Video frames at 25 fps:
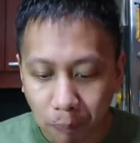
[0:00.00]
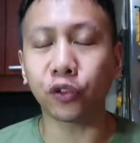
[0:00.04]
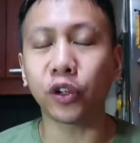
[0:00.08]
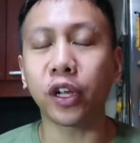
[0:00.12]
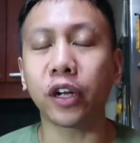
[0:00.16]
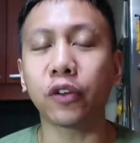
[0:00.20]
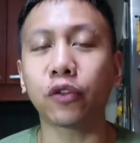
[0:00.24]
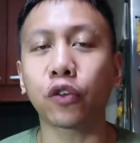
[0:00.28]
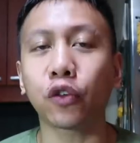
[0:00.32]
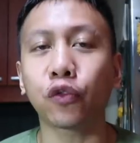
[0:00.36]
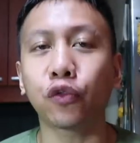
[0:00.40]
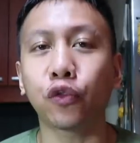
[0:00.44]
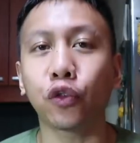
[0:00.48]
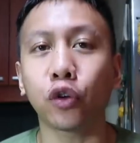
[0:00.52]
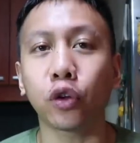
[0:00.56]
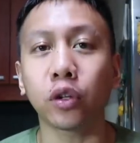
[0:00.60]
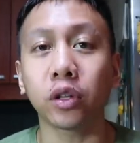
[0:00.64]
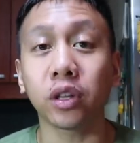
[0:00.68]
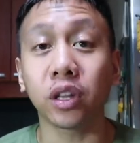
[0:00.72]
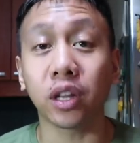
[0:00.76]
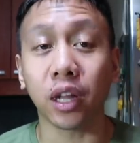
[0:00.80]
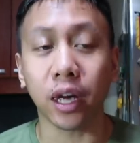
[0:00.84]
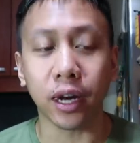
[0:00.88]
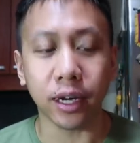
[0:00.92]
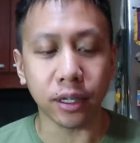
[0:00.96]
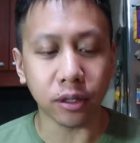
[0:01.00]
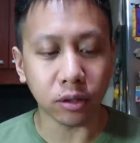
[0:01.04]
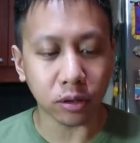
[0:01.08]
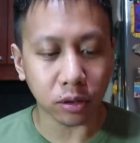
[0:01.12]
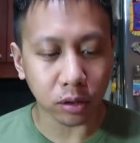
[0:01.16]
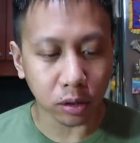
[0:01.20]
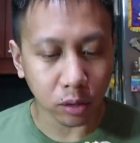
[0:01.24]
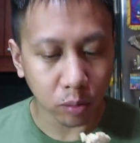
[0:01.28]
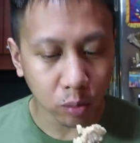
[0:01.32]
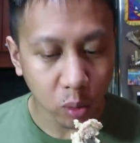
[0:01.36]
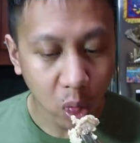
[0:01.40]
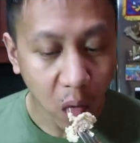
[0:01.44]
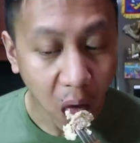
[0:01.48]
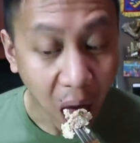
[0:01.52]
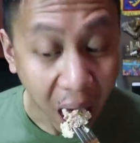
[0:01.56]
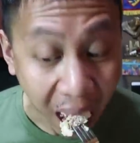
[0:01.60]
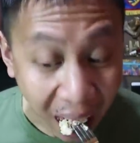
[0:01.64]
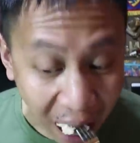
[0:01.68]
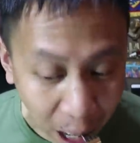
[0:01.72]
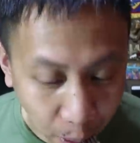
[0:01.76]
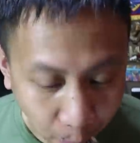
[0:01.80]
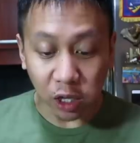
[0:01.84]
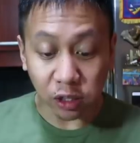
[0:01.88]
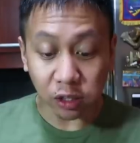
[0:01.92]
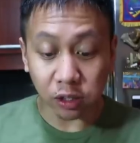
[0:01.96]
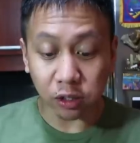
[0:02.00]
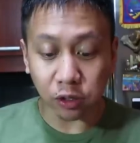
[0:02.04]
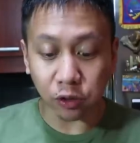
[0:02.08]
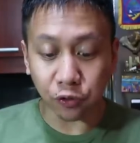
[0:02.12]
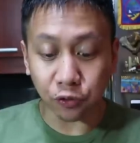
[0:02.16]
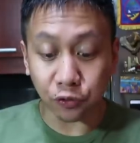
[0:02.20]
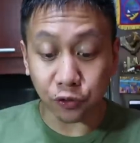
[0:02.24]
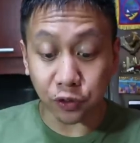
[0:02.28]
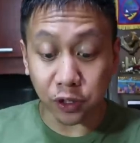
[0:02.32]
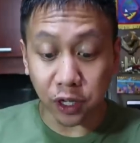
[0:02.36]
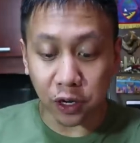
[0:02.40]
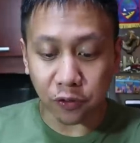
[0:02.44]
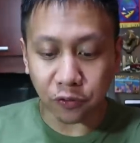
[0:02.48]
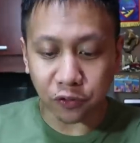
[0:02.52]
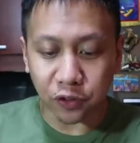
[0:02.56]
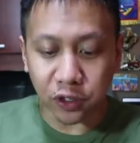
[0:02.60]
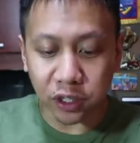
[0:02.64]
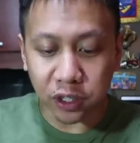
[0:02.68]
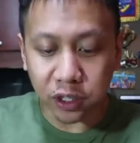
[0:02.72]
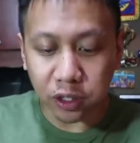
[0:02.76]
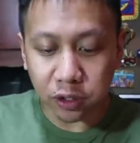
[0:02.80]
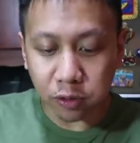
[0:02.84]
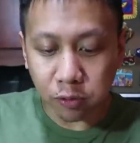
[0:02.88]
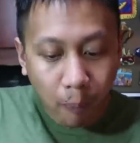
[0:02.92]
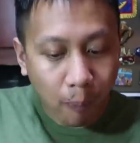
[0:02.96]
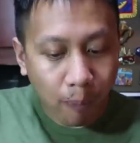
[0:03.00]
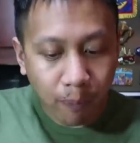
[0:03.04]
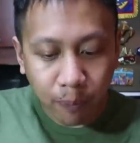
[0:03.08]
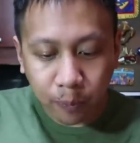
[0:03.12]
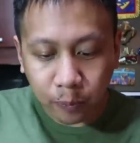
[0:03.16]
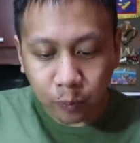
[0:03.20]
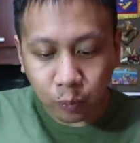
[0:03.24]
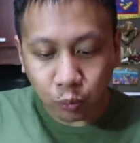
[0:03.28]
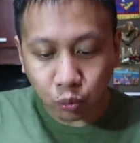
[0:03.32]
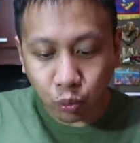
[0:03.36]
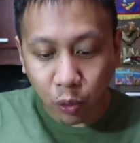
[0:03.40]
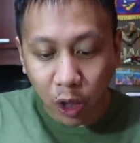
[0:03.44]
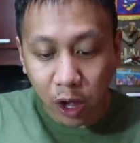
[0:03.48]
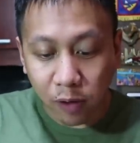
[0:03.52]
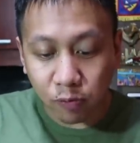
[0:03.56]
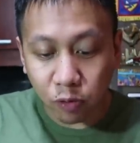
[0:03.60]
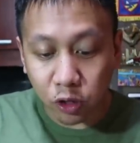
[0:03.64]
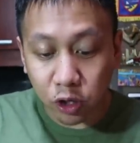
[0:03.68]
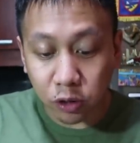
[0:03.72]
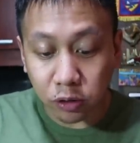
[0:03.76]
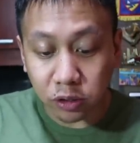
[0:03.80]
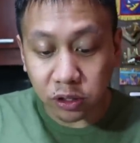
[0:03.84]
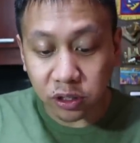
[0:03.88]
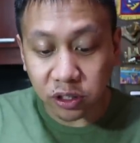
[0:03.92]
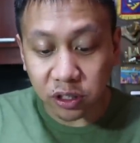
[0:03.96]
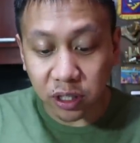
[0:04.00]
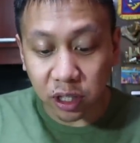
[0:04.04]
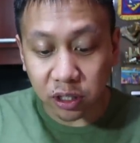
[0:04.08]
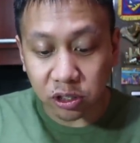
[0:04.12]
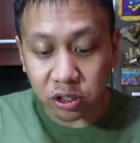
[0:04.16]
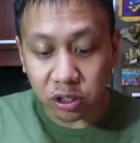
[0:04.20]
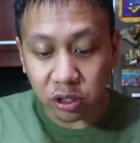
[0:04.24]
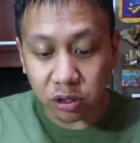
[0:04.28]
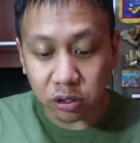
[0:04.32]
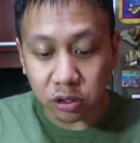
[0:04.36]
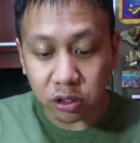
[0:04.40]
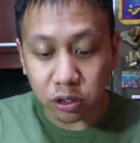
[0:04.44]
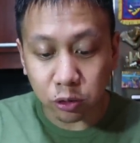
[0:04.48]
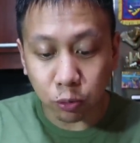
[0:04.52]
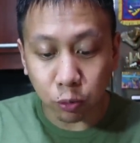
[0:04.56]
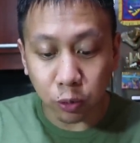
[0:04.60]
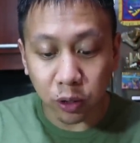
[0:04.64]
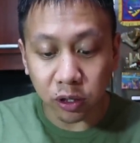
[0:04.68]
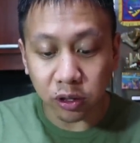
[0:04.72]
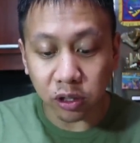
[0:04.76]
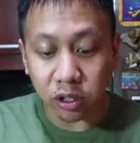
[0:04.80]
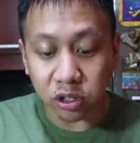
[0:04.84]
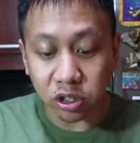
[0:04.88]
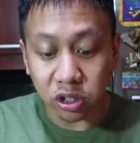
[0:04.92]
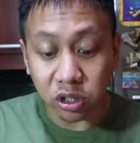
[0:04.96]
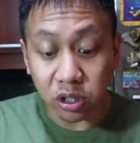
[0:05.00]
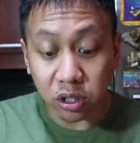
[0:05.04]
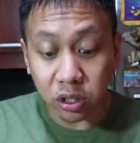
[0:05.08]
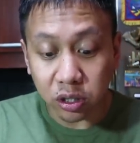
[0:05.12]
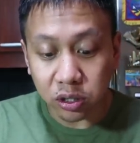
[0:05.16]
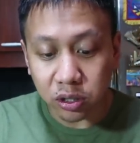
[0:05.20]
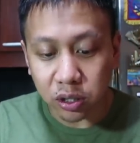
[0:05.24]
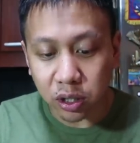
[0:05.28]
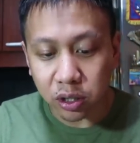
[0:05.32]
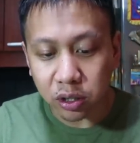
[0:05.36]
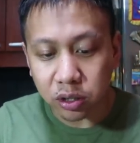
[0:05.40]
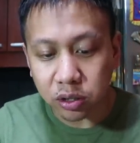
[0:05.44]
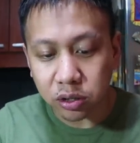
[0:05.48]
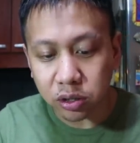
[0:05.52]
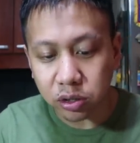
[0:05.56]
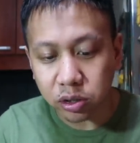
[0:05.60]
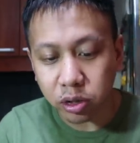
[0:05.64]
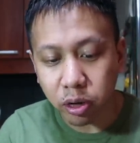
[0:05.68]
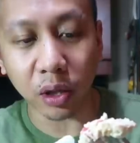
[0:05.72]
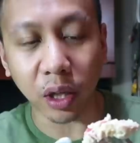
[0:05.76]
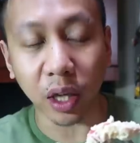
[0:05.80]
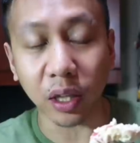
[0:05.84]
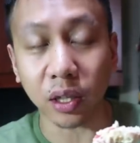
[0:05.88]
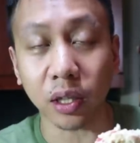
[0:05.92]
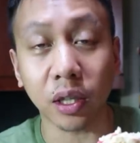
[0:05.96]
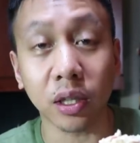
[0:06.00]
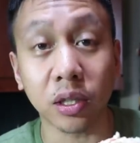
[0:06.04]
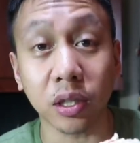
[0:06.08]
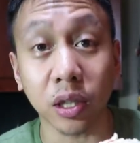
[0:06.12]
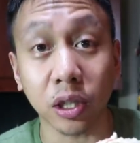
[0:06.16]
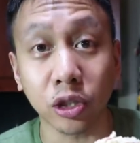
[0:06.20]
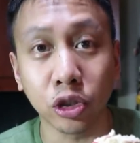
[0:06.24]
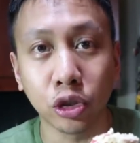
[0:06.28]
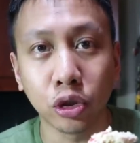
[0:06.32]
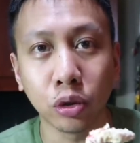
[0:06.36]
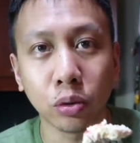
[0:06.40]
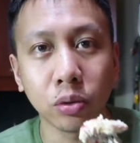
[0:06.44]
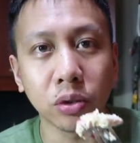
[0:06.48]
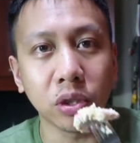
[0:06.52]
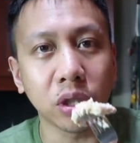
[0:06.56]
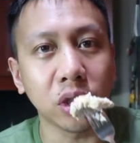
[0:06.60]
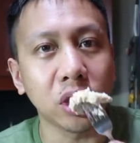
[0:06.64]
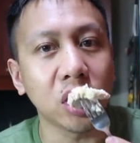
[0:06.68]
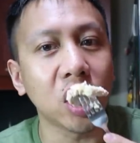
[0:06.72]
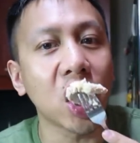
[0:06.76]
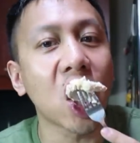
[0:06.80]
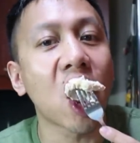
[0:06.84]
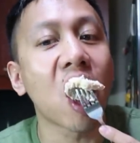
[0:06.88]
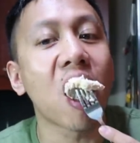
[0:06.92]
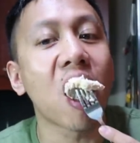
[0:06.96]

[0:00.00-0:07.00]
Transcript: Flavorful, light, a little fluffy. There's sections where the cheese is that it's like juicy.